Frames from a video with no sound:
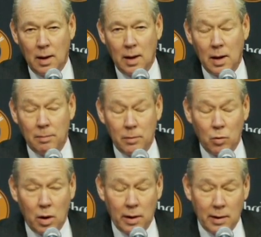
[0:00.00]
Um,
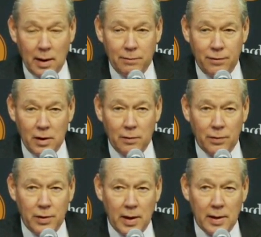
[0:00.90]
well, I, I,
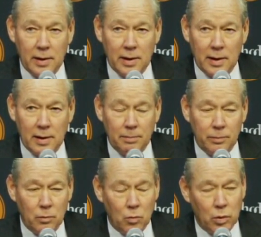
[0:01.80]
felt that
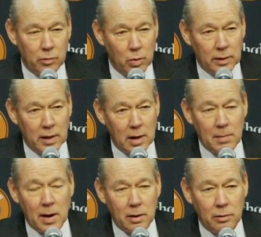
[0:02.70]
um, with what came
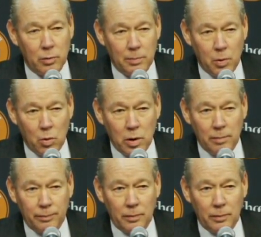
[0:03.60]
out in the report,